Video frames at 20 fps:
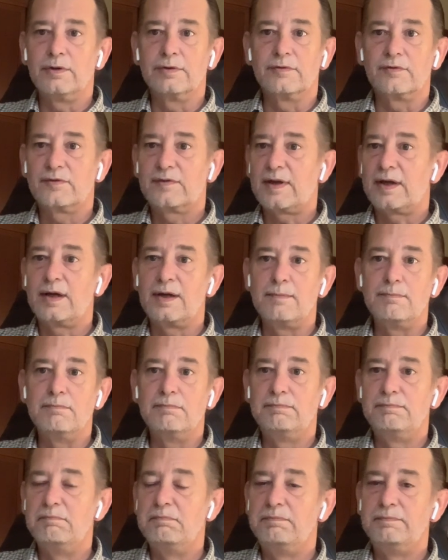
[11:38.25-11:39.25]
it's time,
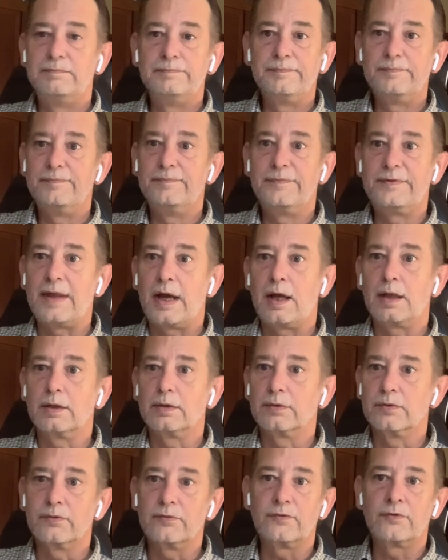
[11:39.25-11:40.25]

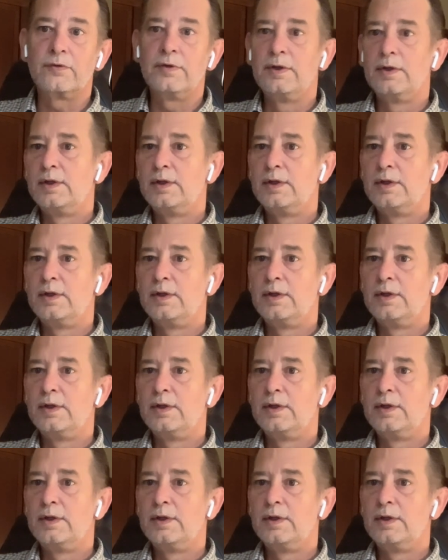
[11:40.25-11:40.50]
dollars,